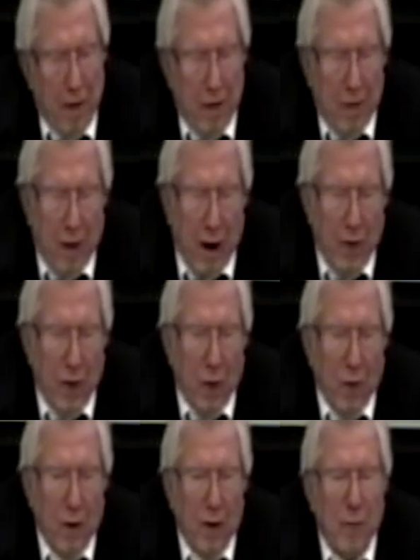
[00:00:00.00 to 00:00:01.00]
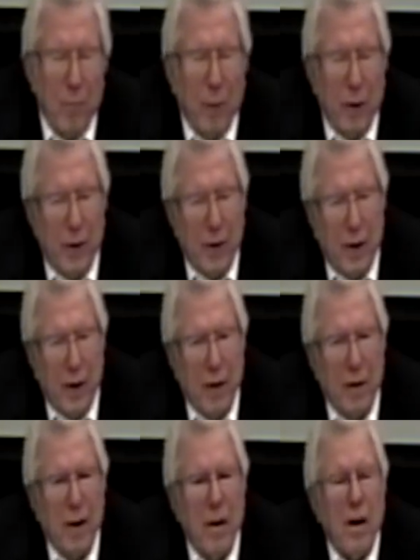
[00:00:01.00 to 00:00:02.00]
I found an old little priest
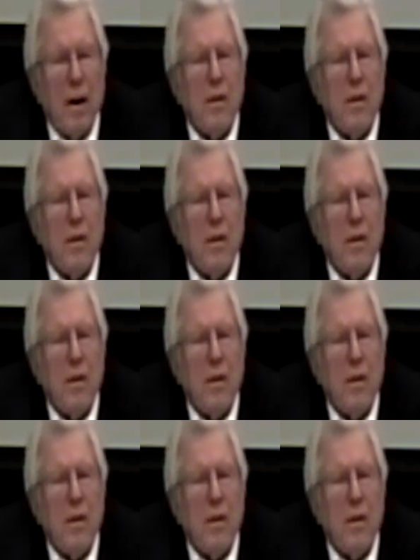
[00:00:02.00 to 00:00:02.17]
and he,